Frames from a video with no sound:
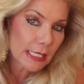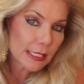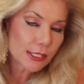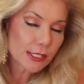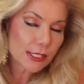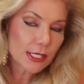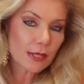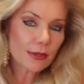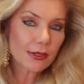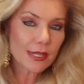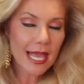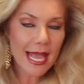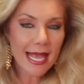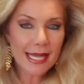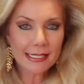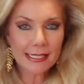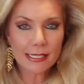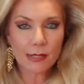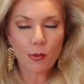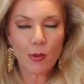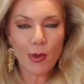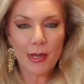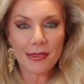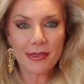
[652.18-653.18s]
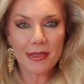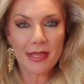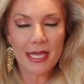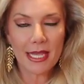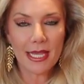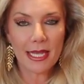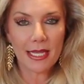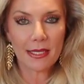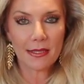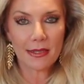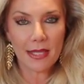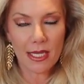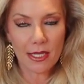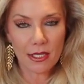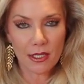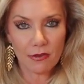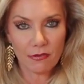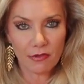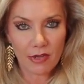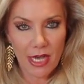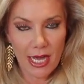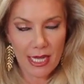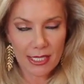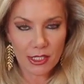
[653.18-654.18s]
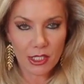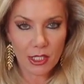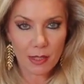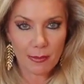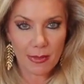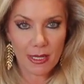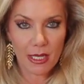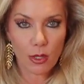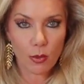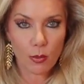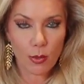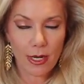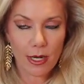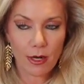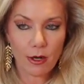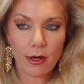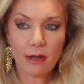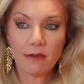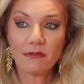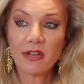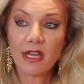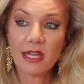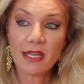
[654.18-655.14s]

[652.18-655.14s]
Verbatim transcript: So that's one thing that you've got to be aware of.